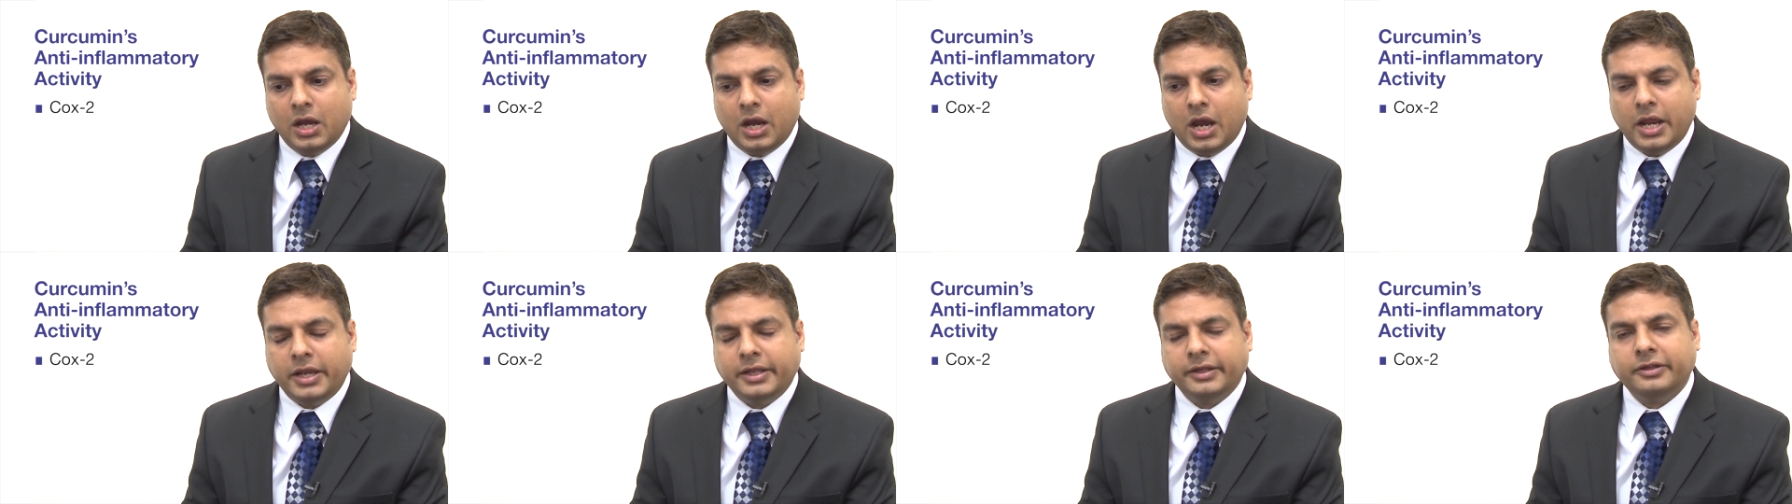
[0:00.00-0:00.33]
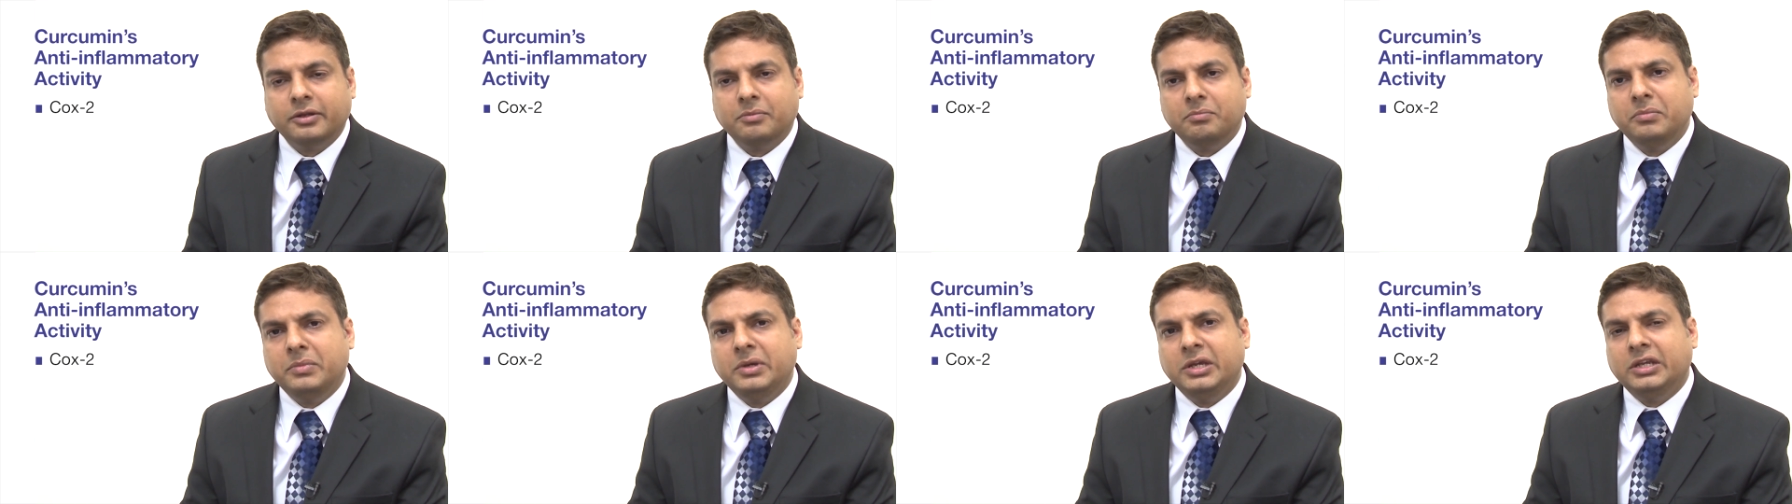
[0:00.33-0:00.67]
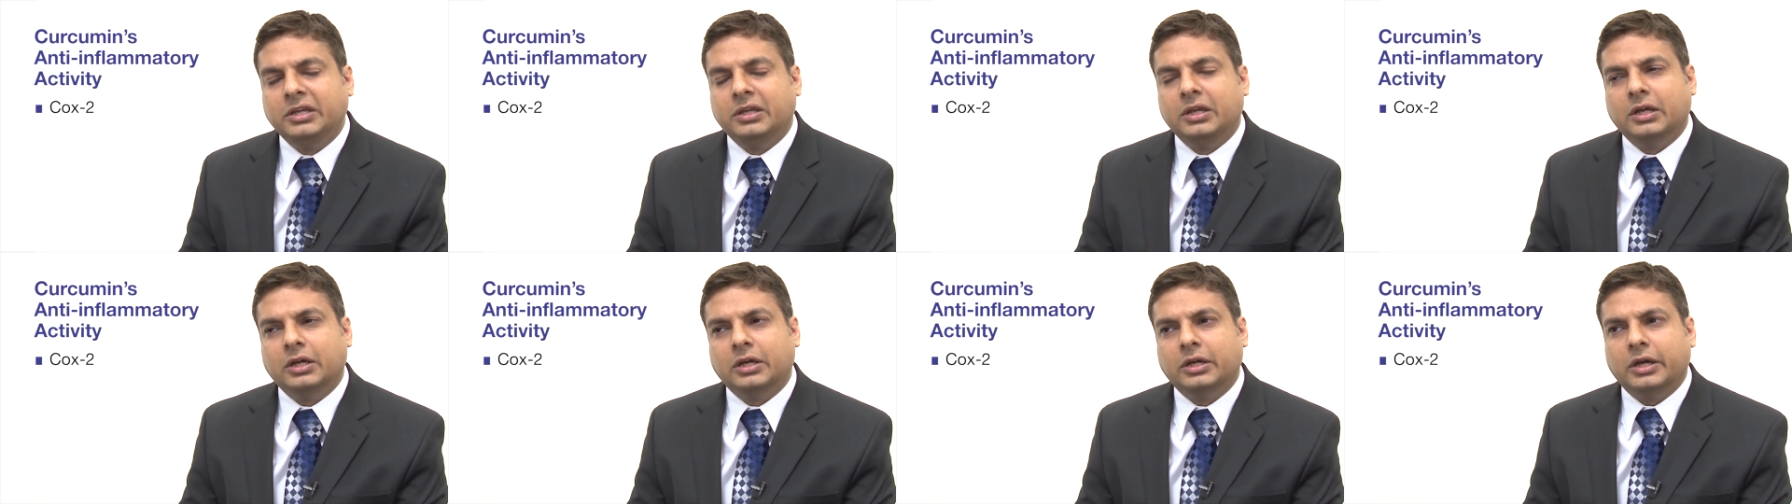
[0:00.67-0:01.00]
Another,
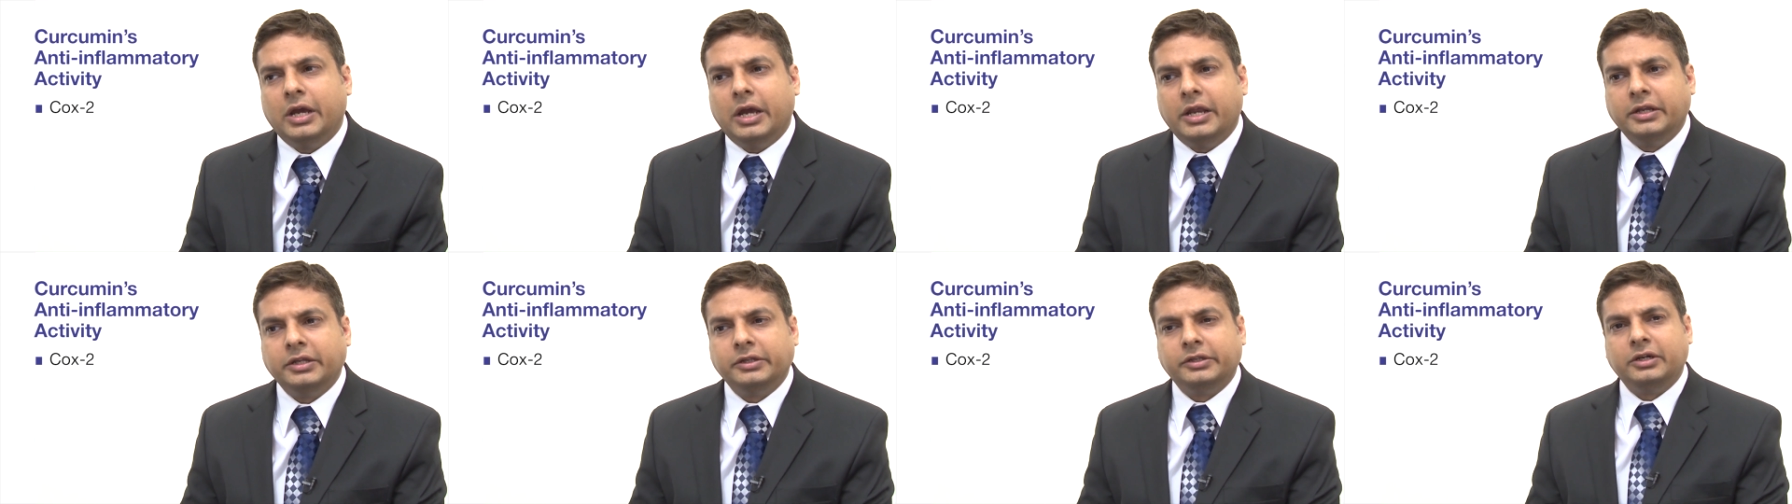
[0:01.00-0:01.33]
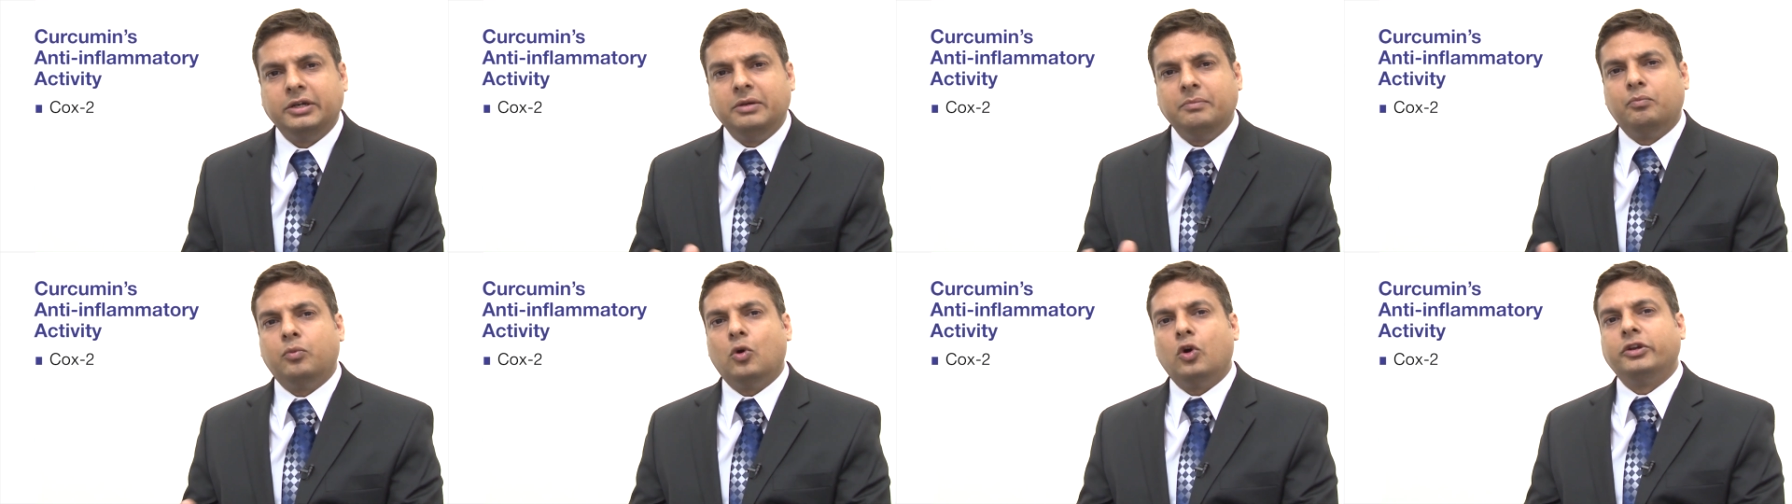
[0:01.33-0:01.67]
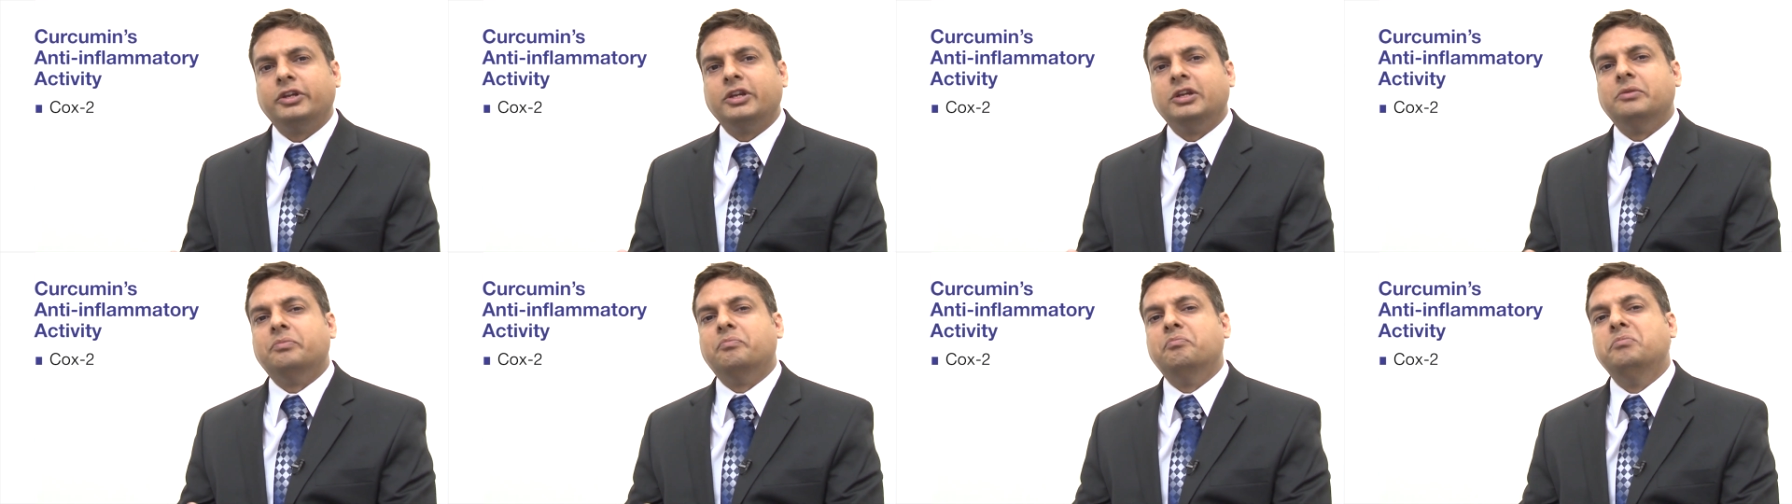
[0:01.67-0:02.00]
uh, another
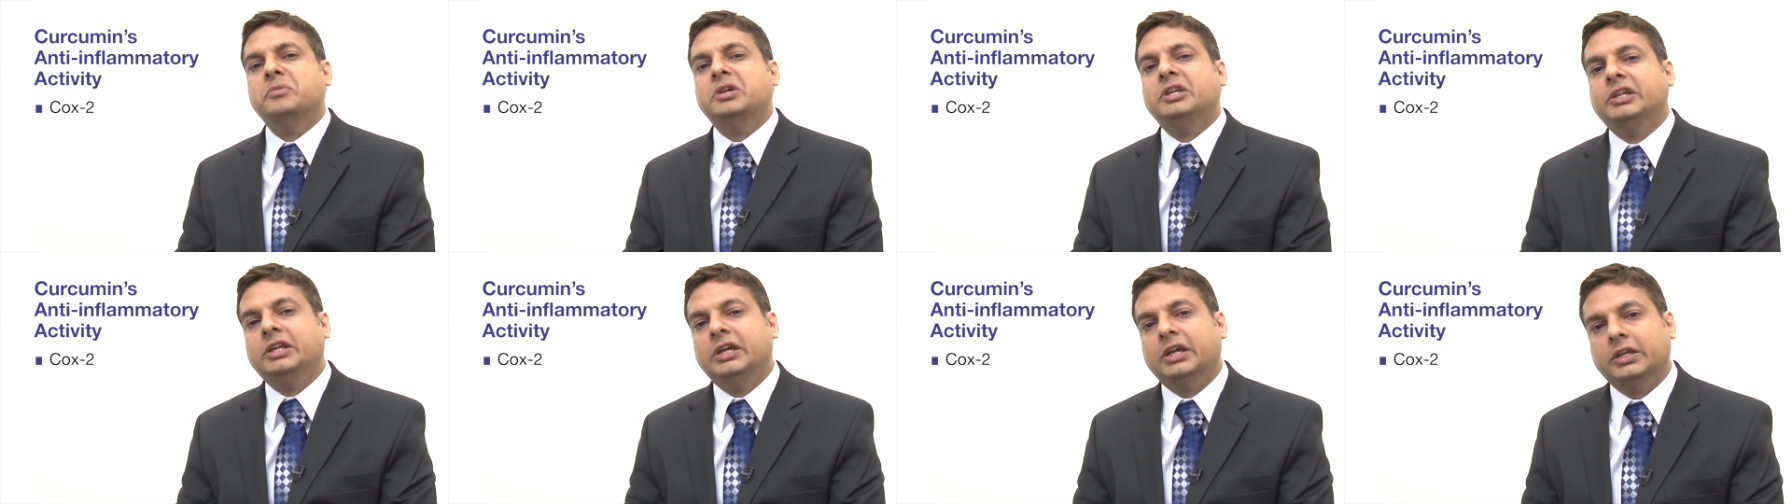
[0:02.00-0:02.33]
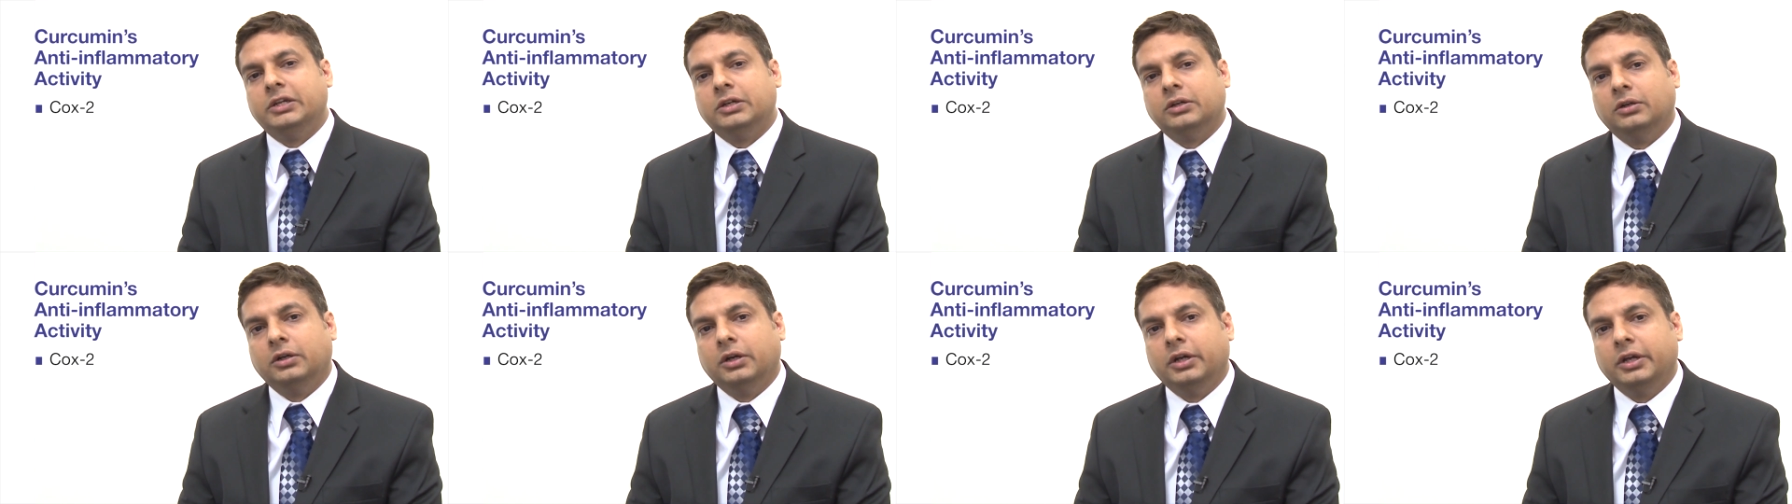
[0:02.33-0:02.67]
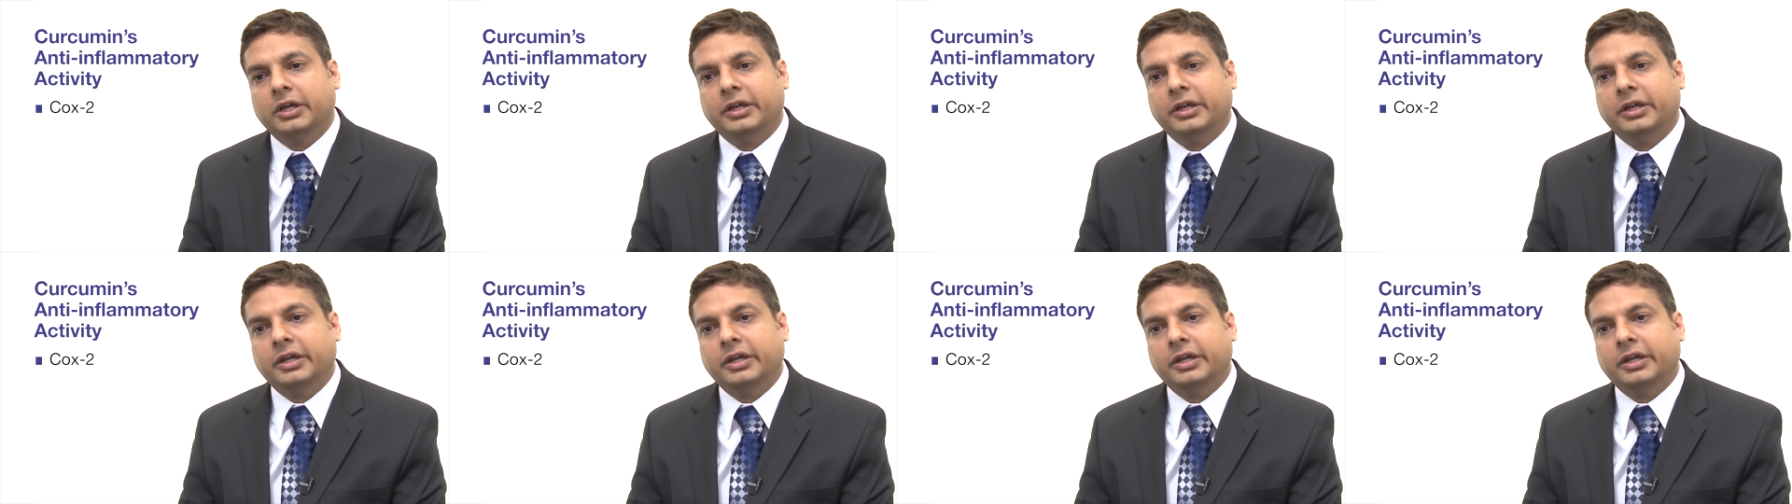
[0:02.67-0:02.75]
important mediator